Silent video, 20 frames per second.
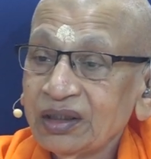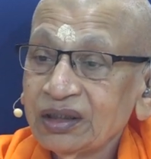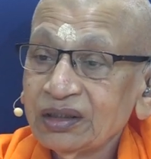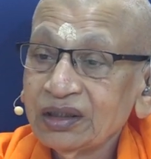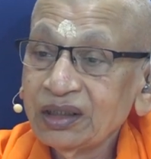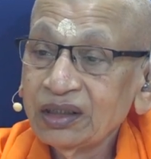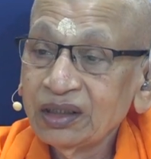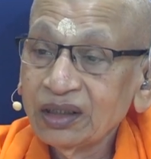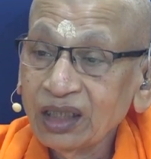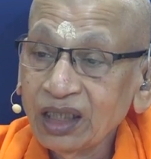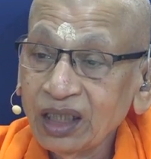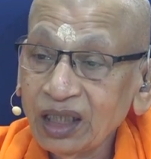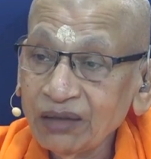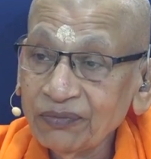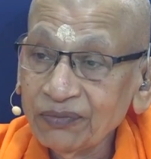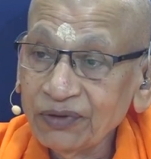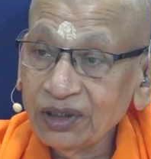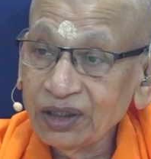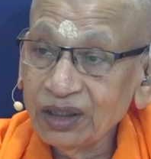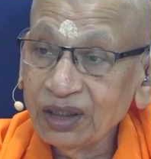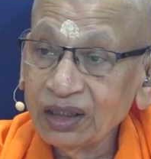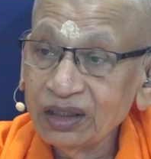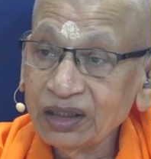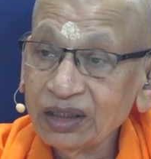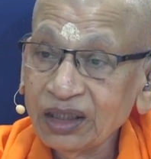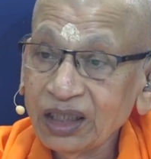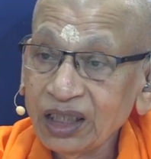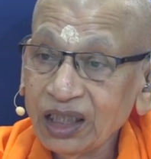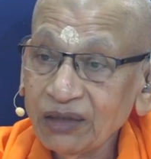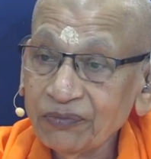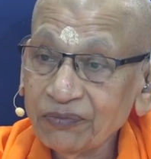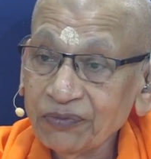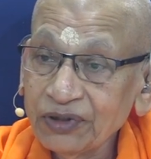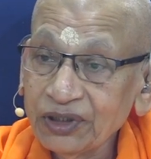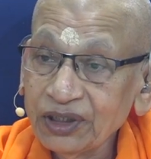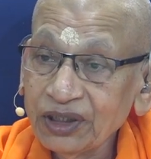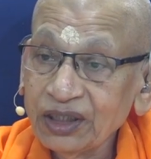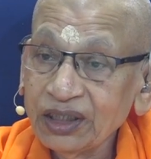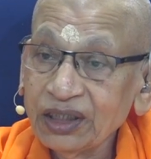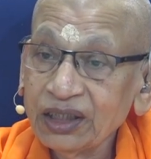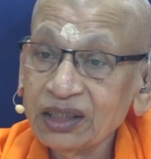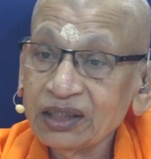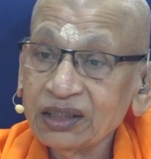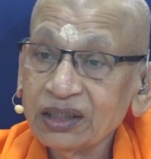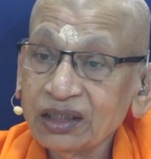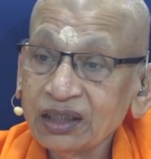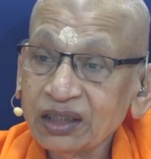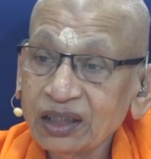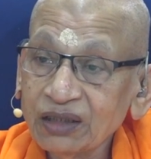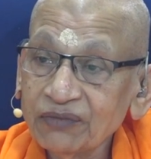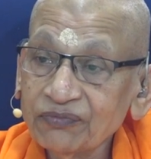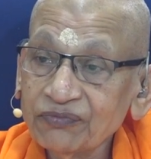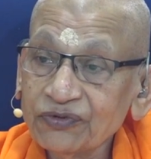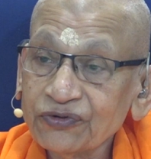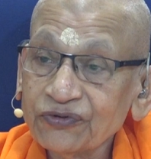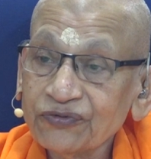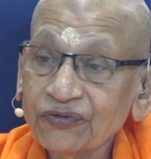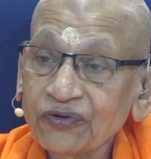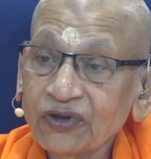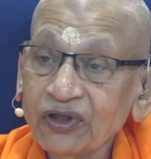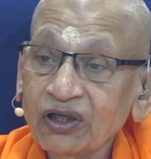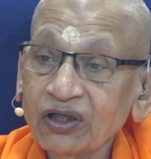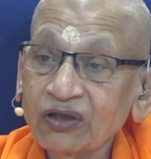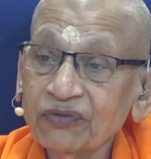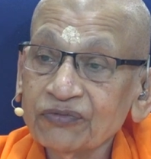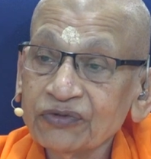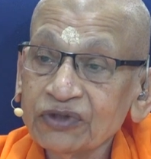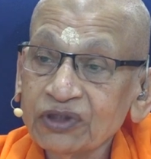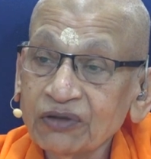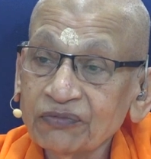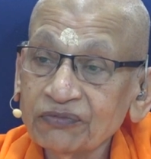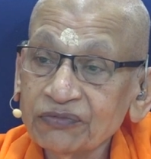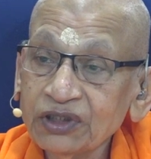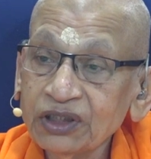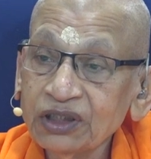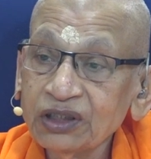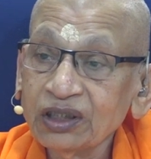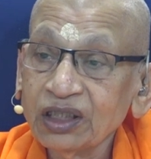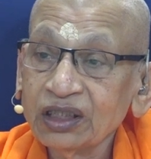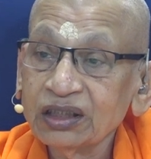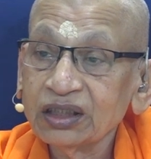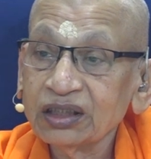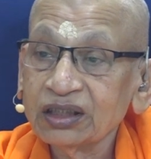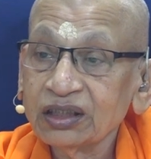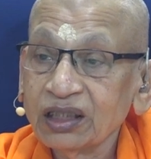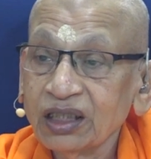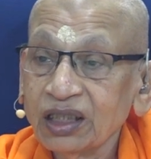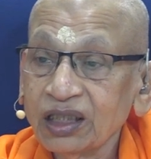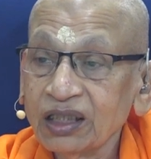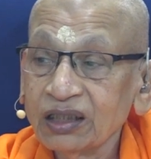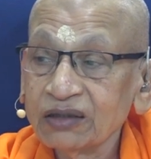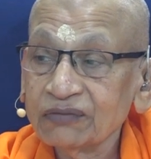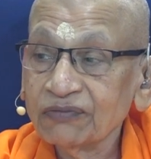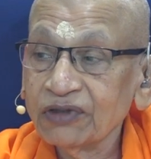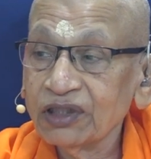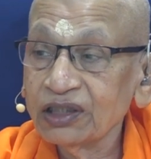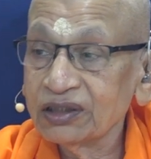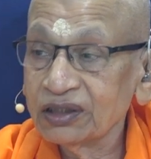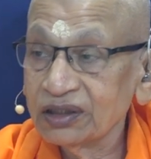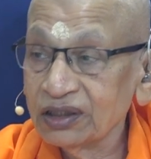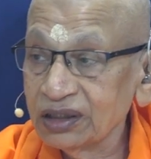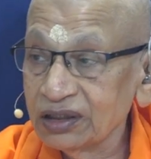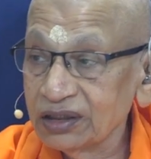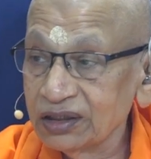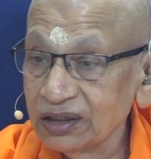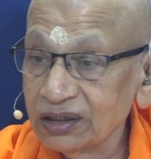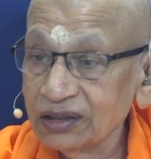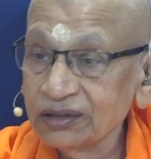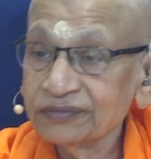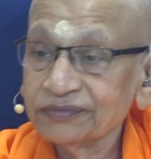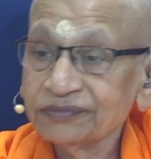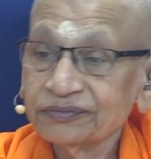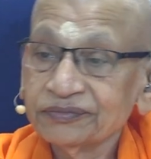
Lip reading: The labha, the happiness that comes from something other than Atma is nitya,